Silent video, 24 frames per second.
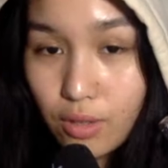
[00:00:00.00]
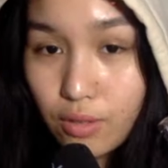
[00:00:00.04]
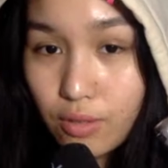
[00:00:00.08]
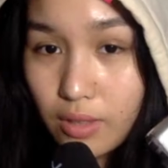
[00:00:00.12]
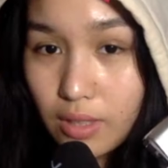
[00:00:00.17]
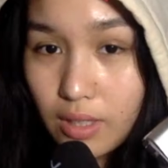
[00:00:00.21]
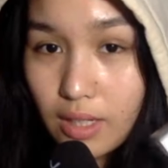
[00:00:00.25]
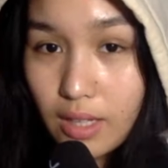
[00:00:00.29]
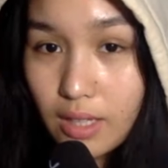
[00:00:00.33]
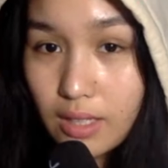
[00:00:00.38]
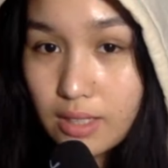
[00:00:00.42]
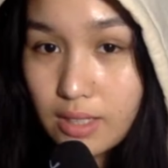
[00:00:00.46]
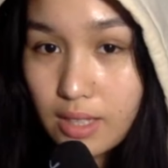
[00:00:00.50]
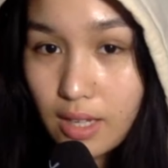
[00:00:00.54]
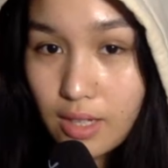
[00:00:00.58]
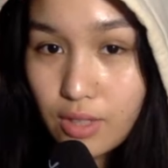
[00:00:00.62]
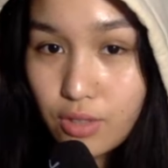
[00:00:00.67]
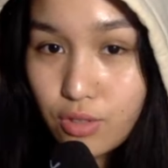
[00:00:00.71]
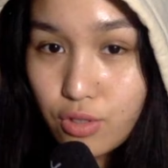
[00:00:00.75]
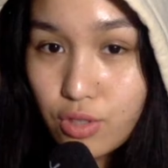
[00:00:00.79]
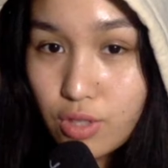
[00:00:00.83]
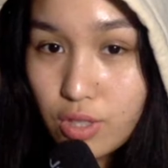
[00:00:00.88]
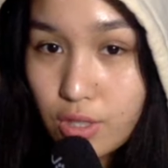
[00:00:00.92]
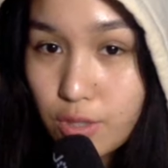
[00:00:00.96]
you can
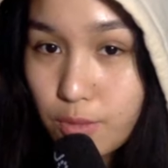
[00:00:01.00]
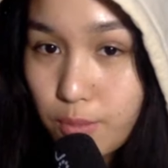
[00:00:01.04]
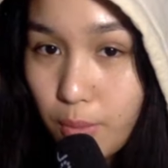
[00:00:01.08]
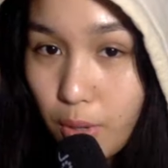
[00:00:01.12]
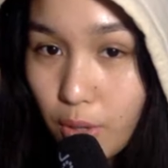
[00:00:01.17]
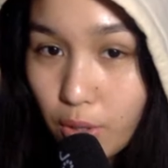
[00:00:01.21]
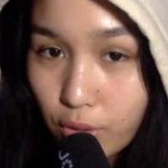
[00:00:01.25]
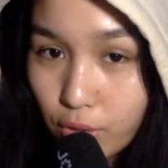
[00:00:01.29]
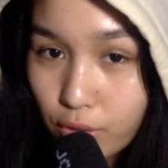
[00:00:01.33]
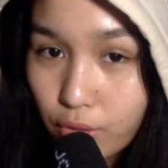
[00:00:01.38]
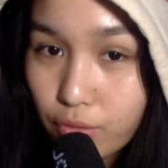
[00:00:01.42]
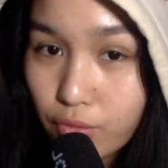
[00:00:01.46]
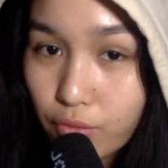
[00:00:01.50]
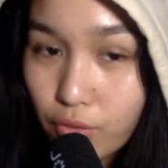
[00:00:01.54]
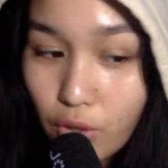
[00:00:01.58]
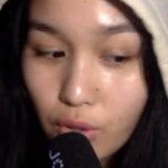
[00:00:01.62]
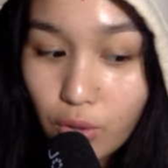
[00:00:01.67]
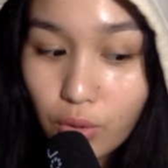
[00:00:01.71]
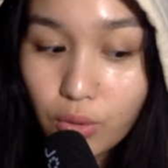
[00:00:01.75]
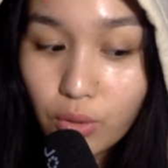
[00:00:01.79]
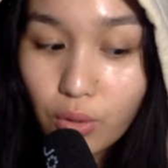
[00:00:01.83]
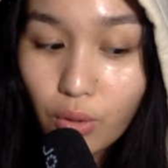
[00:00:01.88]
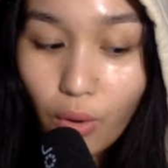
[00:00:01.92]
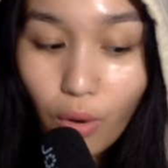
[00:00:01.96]
attach this
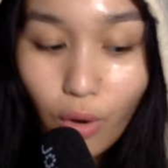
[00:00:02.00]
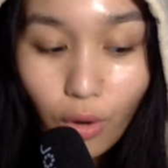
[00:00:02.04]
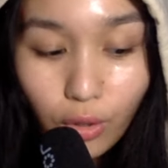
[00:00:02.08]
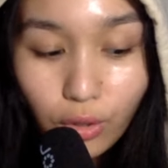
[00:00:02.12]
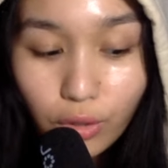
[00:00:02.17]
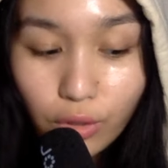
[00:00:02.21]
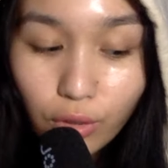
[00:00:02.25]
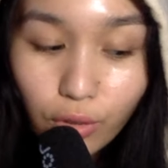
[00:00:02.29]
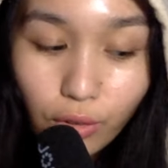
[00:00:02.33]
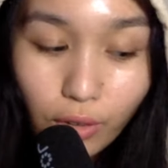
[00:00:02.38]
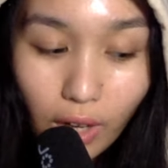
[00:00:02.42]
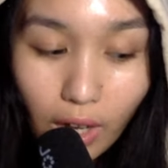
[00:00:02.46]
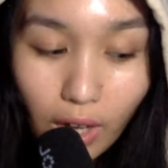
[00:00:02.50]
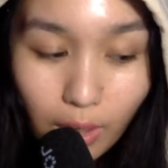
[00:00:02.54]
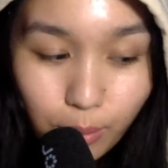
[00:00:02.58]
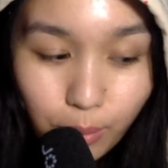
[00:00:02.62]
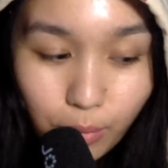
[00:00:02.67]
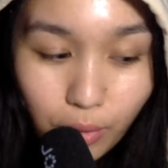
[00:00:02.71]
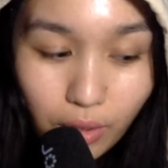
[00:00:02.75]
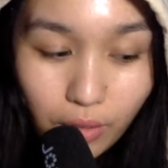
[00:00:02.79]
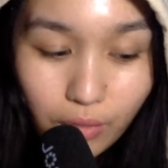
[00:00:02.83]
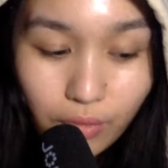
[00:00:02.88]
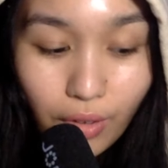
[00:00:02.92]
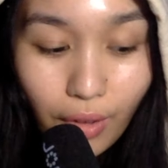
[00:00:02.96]
microphone on your
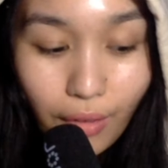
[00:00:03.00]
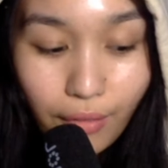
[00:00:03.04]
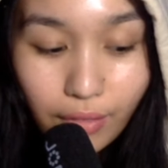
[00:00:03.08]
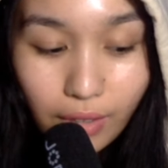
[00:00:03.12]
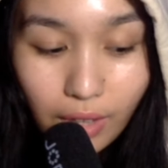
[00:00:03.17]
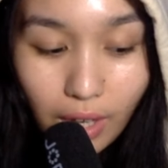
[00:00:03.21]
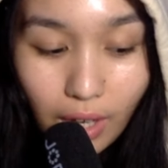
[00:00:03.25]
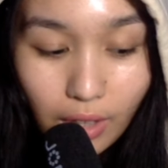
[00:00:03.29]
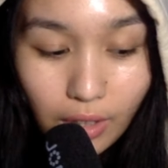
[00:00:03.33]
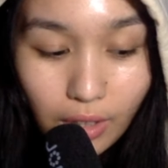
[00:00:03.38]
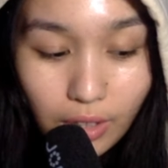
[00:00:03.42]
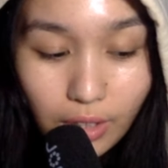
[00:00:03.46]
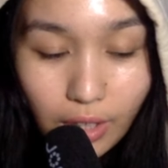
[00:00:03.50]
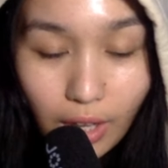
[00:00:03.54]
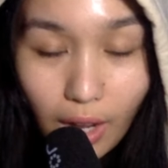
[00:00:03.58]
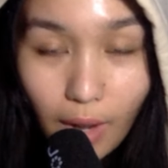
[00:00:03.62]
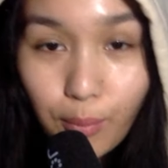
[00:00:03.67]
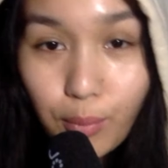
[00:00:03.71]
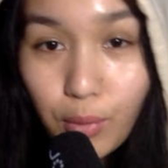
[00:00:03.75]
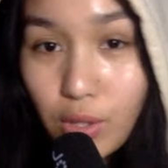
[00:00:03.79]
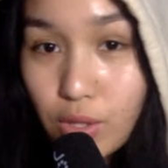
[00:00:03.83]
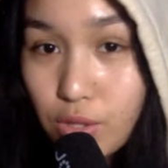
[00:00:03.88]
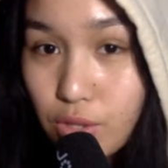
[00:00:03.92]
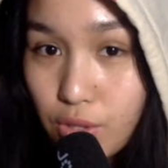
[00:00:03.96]
camera if you have a Canon
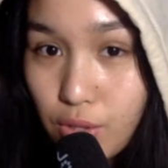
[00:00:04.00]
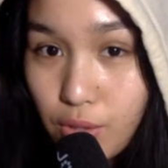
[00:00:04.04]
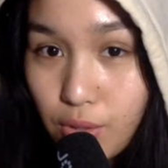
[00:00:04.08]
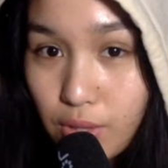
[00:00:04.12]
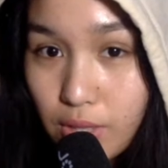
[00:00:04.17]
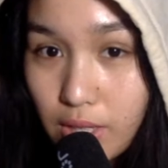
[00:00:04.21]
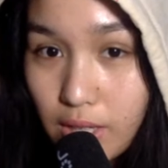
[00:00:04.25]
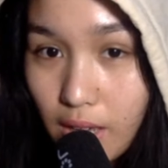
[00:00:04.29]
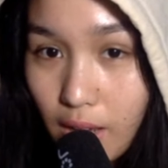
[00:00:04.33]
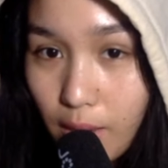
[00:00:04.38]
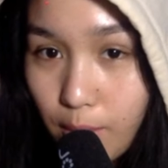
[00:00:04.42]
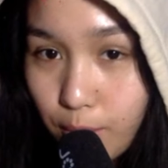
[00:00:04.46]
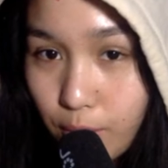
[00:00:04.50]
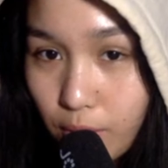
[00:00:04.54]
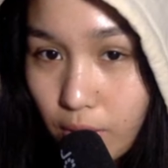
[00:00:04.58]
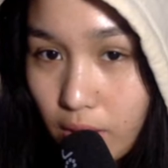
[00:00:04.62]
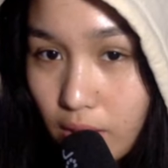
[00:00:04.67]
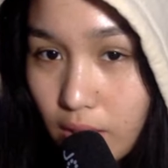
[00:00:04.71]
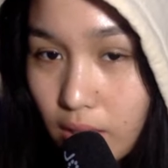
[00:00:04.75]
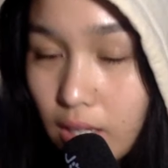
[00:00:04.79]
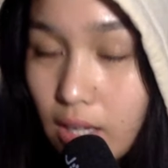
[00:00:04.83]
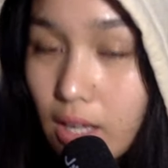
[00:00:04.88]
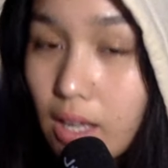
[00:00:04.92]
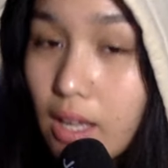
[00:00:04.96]
camera, Sony
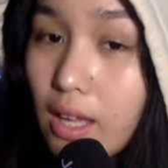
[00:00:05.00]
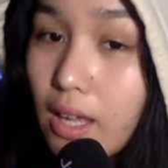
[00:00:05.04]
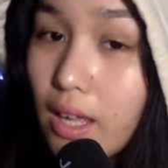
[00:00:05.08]
camera,